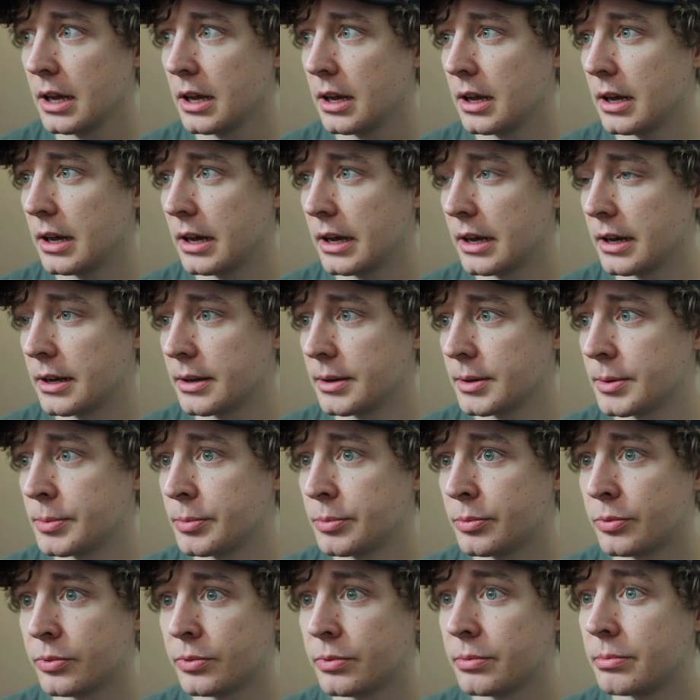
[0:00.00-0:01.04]

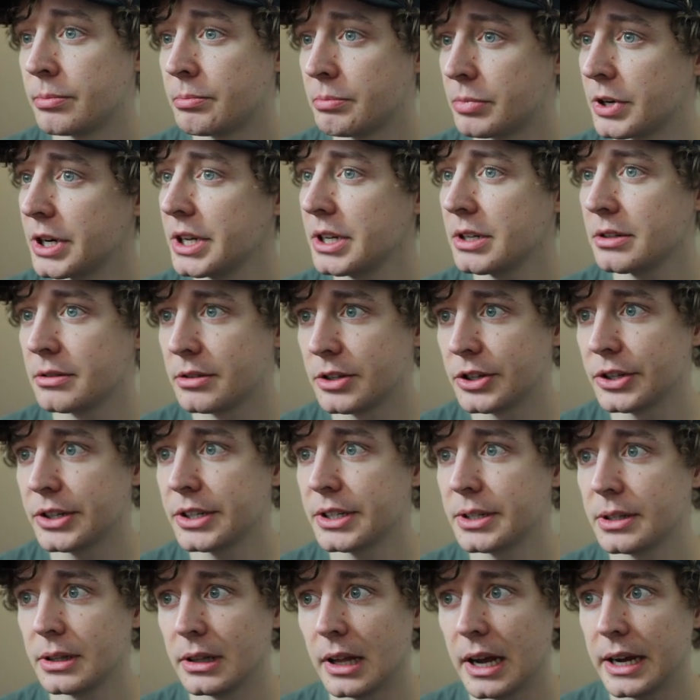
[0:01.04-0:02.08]

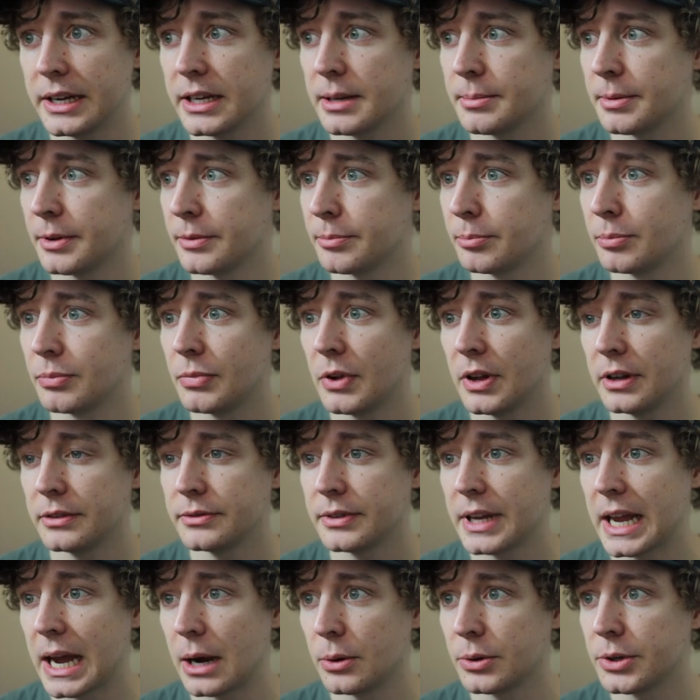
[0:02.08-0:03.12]
lineup of
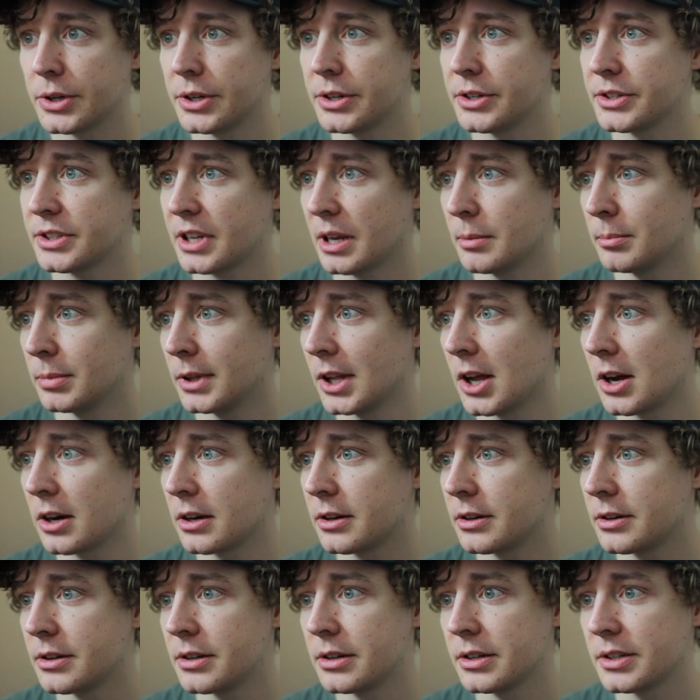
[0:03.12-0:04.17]
counters and
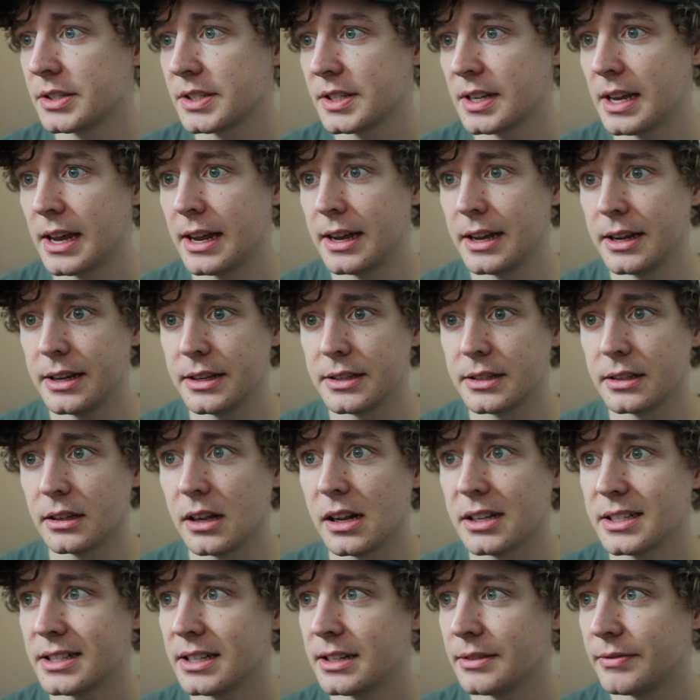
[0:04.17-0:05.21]
blockers and
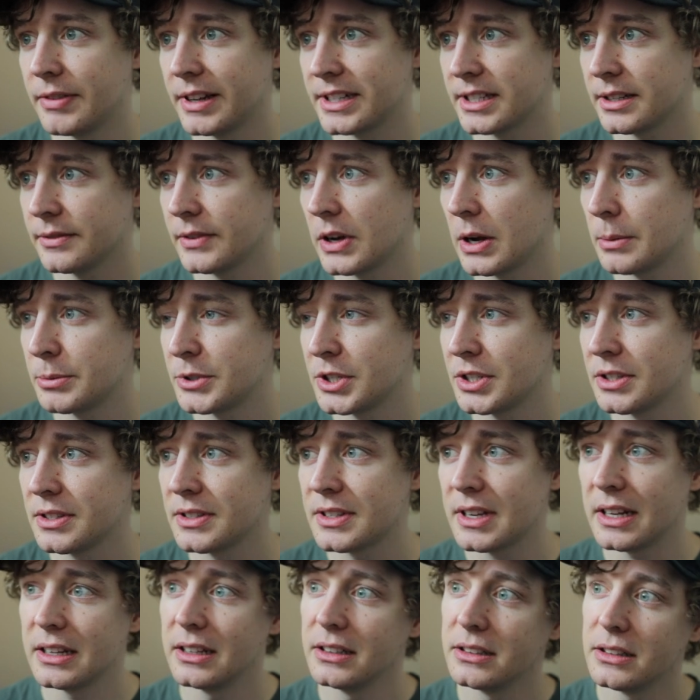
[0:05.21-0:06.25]
lots of defensive
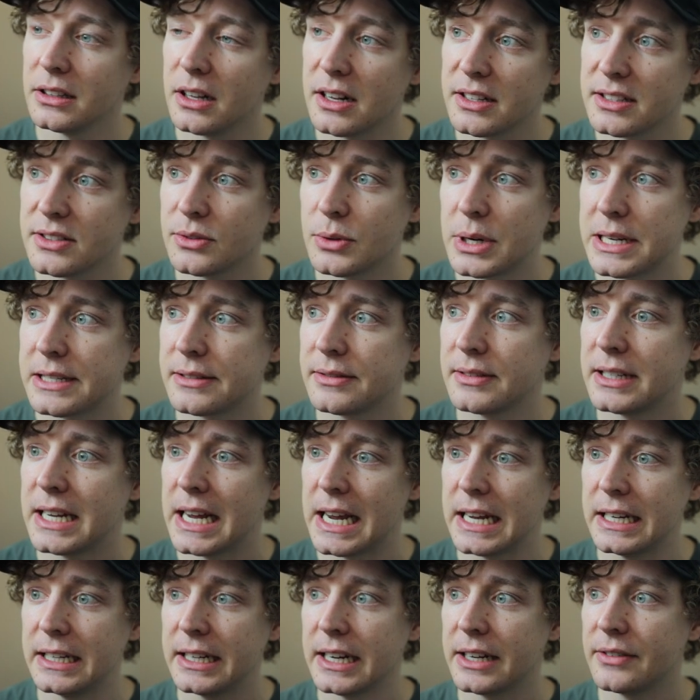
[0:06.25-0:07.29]
options, and then lots of ways of
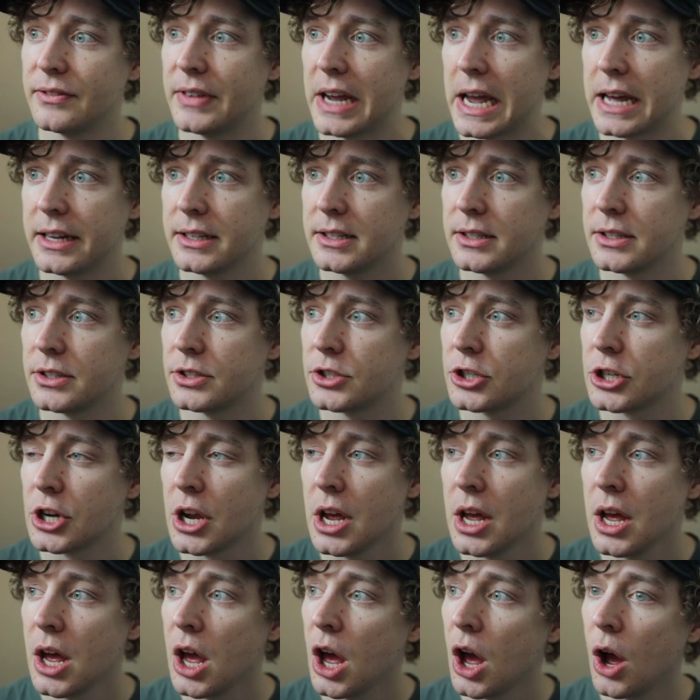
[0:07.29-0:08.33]
gaining advantage
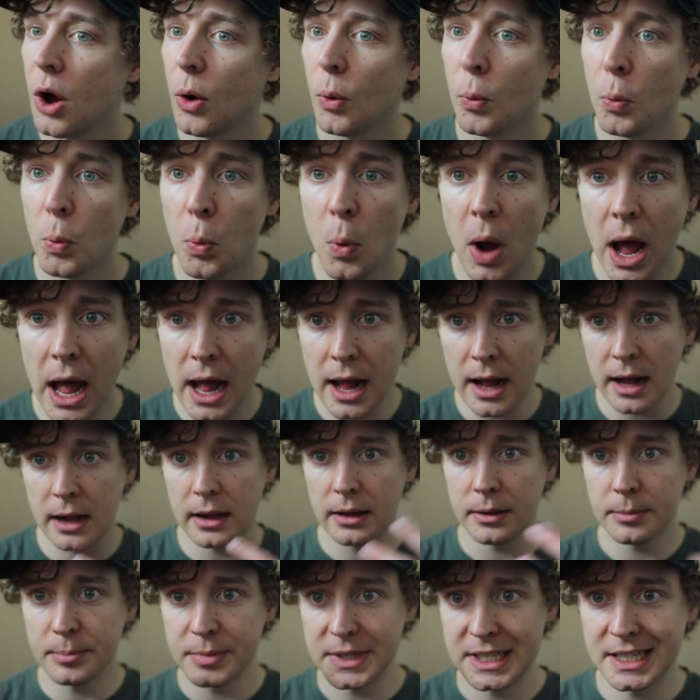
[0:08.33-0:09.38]

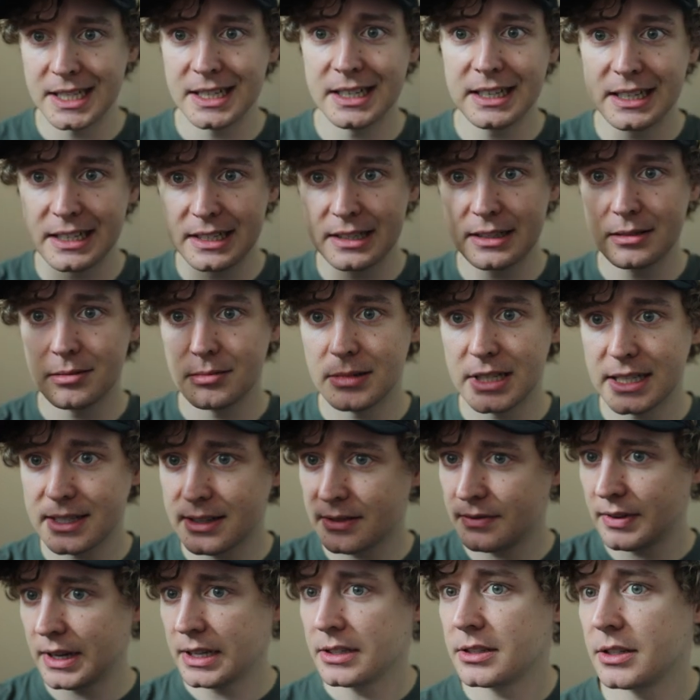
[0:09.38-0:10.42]
while being in
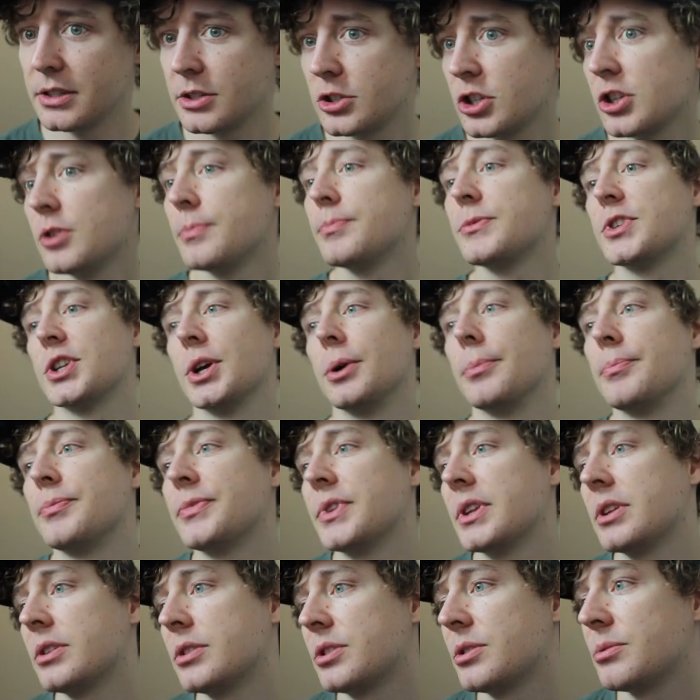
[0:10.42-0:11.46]
disadvantage. So
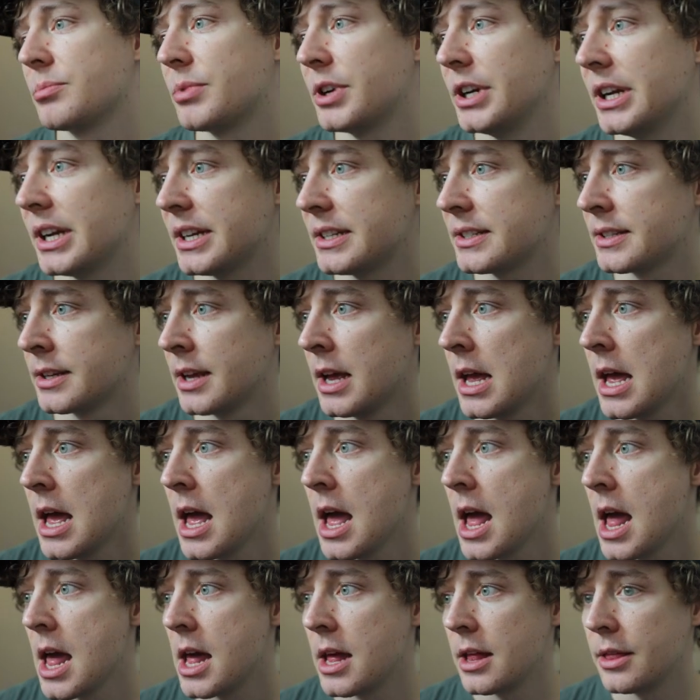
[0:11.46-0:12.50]
it's pretty nice.
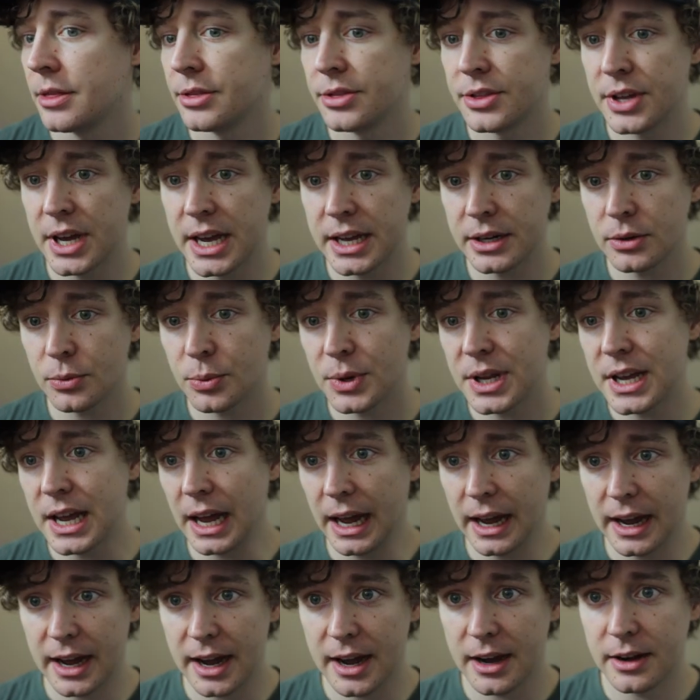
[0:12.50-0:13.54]
Then we
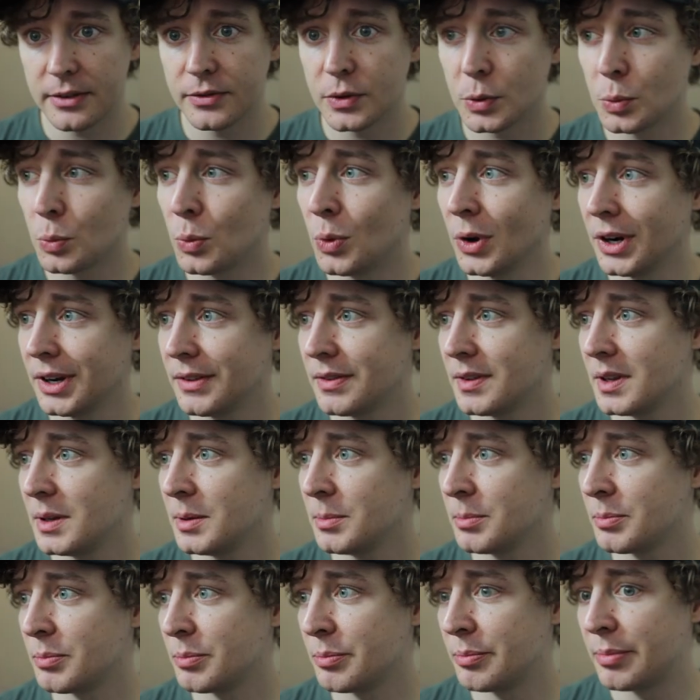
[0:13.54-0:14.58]
have one of
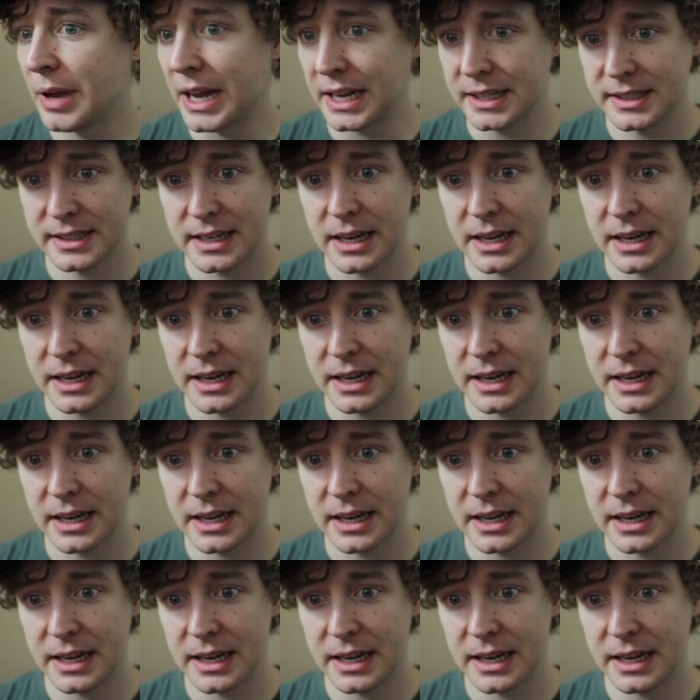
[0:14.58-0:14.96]
the best